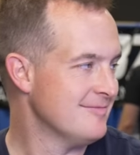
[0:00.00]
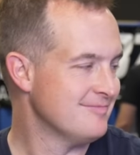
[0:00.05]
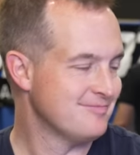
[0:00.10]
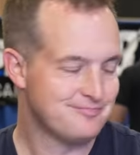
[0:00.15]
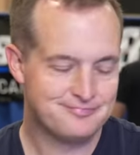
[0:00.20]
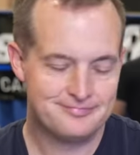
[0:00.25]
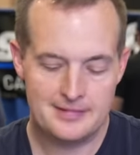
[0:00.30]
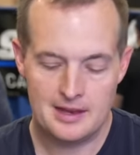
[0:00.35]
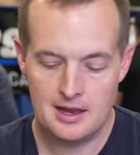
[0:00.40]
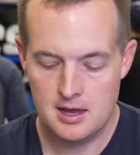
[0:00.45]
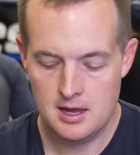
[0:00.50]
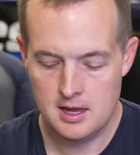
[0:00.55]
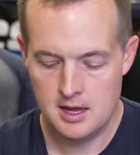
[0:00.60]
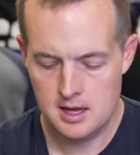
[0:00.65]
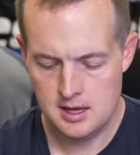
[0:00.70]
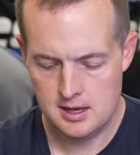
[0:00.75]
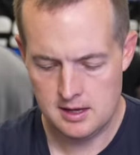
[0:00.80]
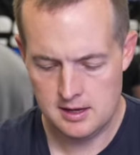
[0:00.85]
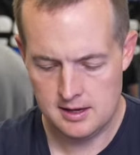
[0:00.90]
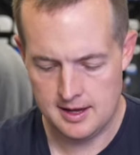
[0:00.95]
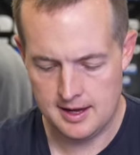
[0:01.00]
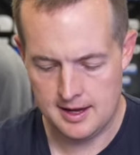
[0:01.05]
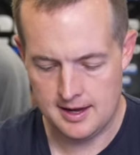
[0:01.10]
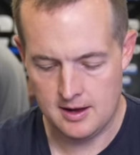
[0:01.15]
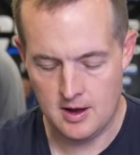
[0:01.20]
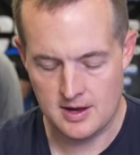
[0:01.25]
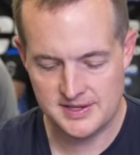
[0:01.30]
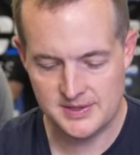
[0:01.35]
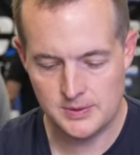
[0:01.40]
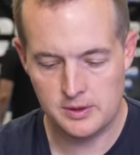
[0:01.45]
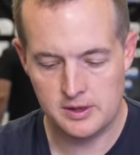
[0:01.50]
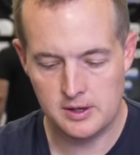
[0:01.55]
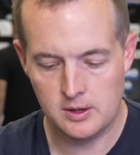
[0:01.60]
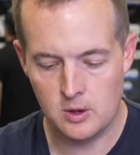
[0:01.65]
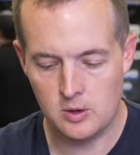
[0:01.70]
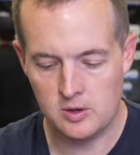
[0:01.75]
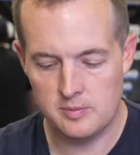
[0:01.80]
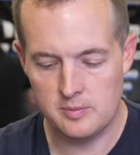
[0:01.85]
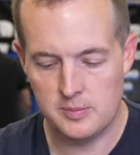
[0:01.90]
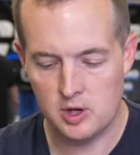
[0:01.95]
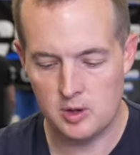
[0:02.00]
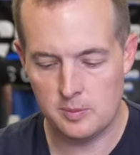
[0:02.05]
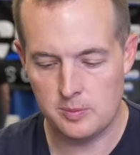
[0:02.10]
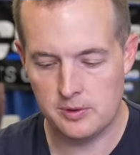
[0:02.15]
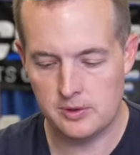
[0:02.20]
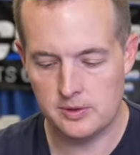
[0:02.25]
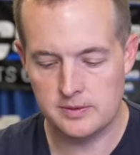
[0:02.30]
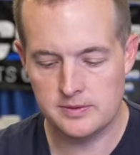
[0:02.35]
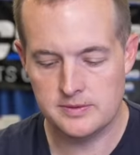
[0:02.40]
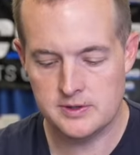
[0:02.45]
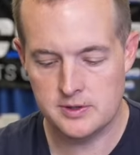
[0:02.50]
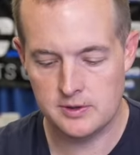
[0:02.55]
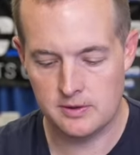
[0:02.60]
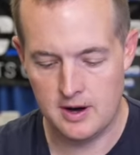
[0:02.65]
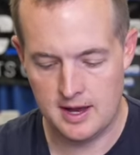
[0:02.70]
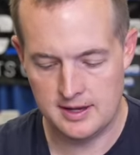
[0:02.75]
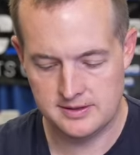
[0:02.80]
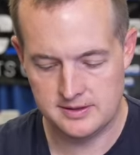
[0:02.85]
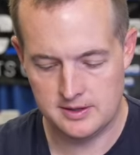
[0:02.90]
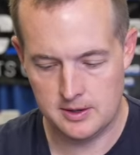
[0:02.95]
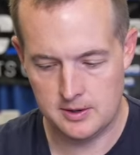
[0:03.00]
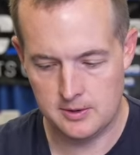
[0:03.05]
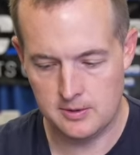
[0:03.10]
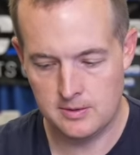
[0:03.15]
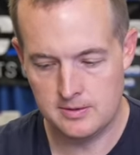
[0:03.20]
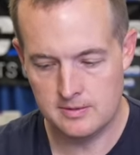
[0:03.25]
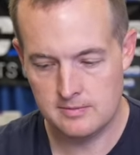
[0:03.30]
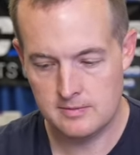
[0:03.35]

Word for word: Right. Right. Yeah. Also with the old purple Toronto